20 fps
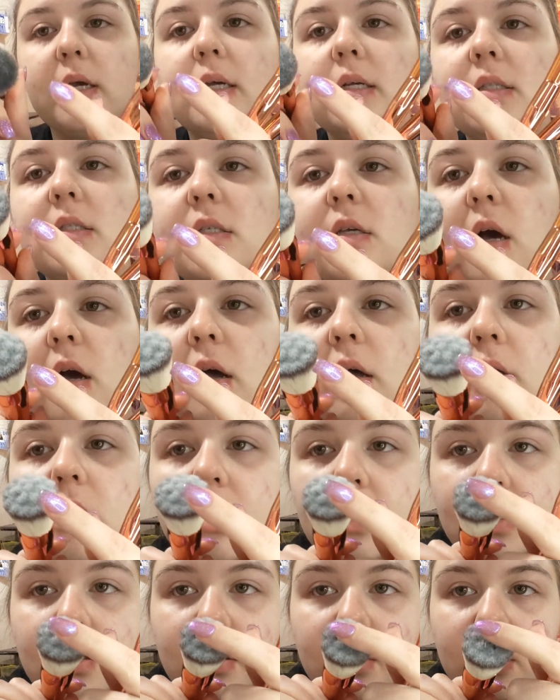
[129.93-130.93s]
It's got
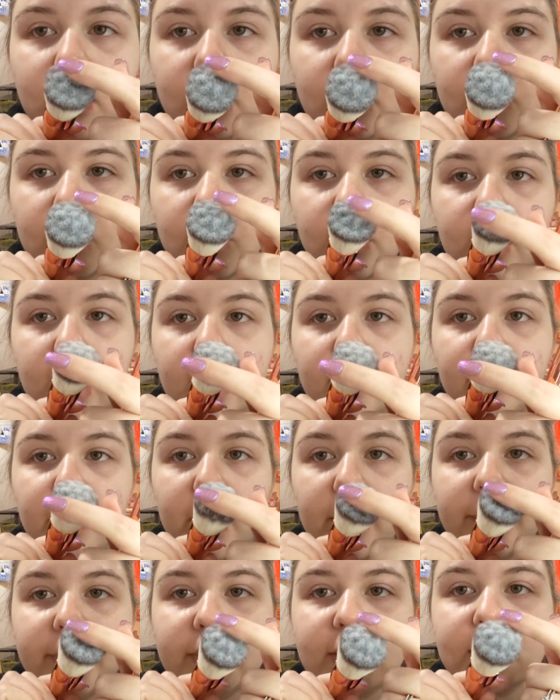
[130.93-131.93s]
little like
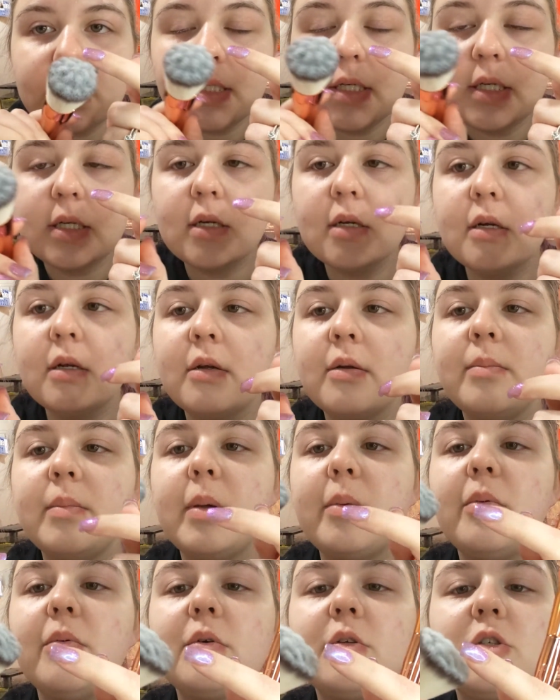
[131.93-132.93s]
bumpies here.
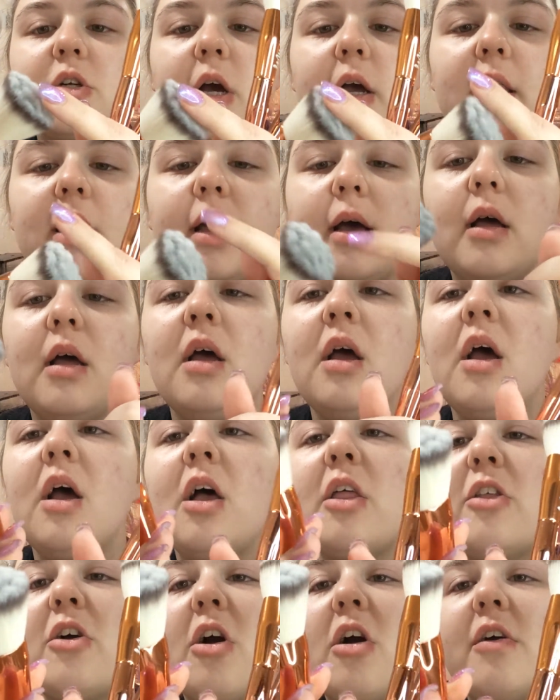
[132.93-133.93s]
Maybe we'll try that.
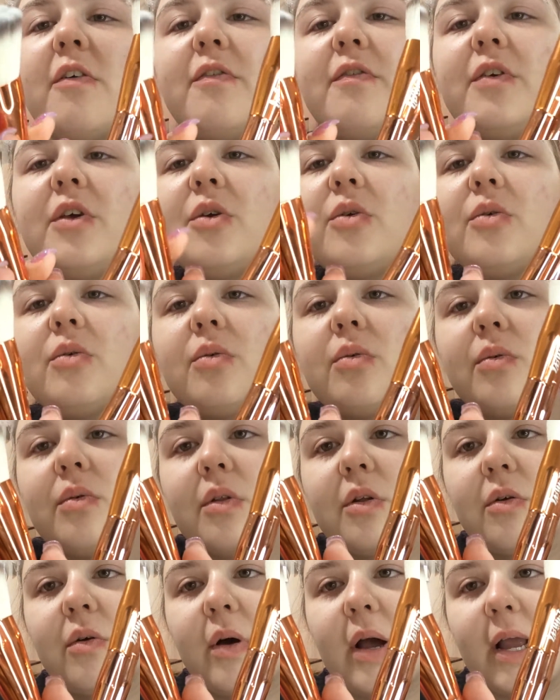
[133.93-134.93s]
There are a few
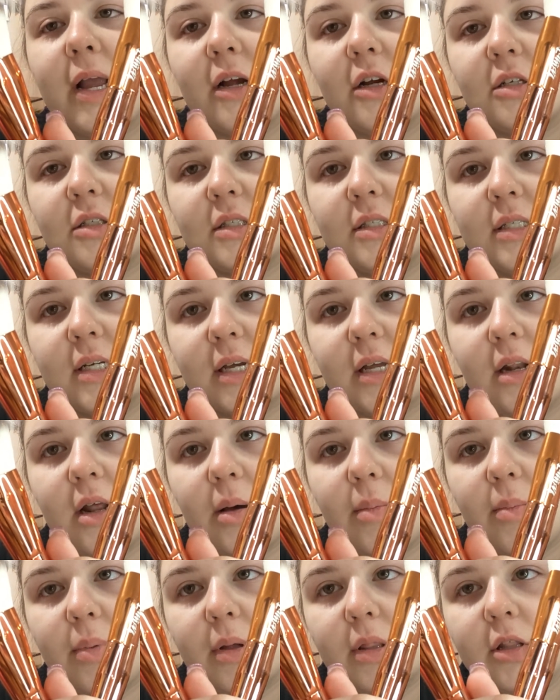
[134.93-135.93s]
little hairs sticking
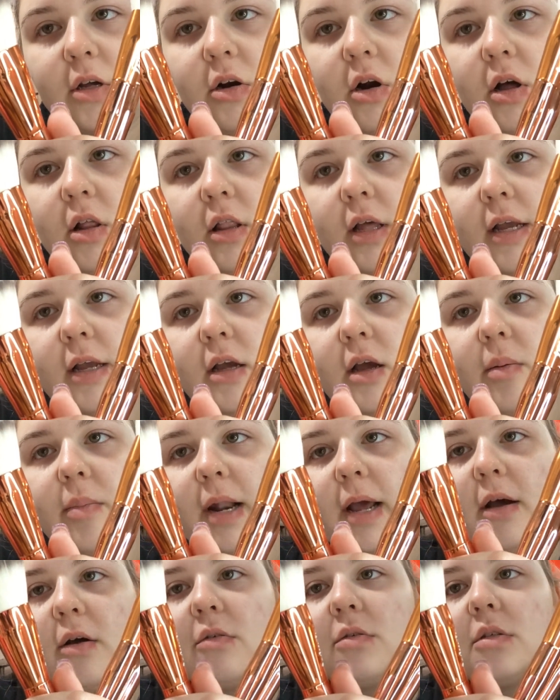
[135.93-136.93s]
up, but they're not like coming
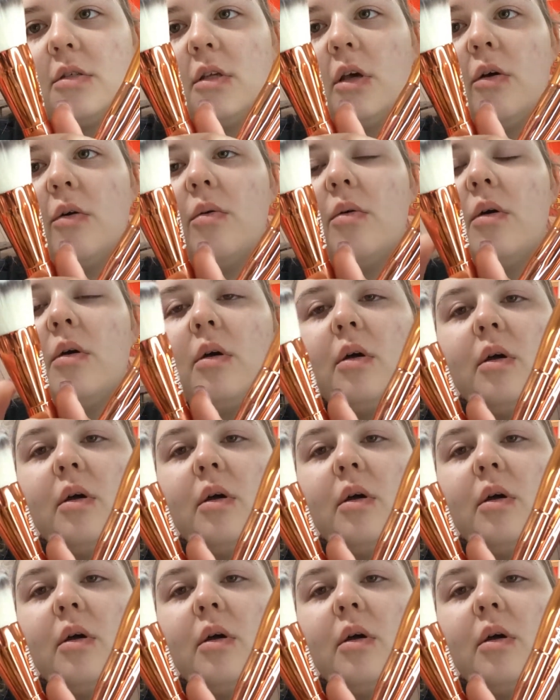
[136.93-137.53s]
out, so